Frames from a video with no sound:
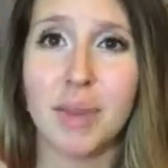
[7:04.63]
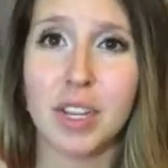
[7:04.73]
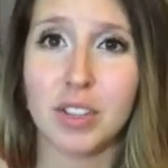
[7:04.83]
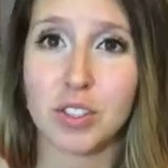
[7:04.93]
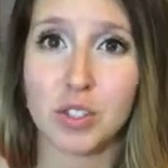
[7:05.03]

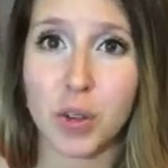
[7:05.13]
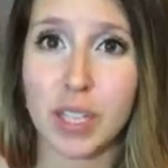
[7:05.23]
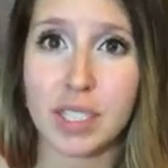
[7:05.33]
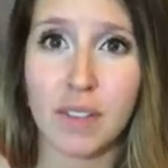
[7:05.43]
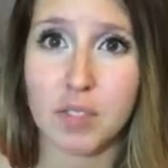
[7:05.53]
in your
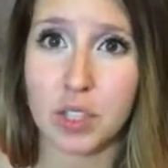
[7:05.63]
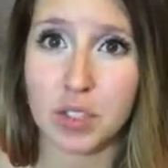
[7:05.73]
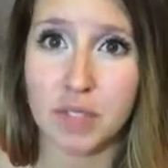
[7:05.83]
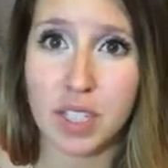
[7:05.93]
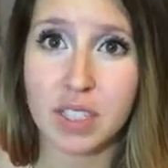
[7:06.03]
joints after
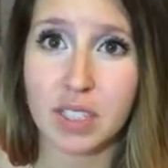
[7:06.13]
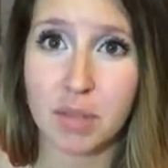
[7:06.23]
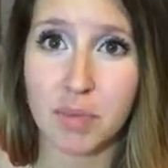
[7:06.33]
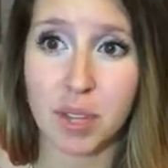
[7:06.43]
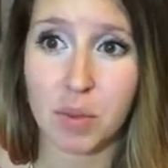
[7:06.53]
you've eaten
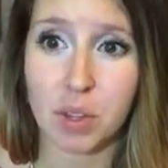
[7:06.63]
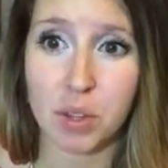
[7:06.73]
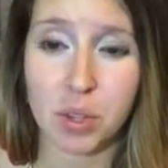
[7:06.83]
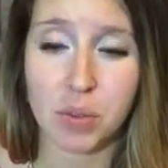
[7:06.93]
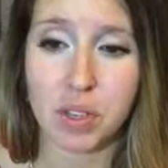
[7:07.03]
something with
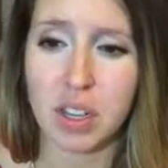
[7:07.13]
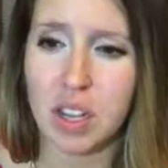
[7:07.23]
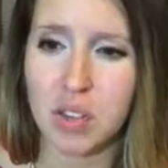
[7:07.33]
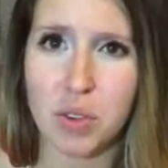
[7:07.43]
gluten,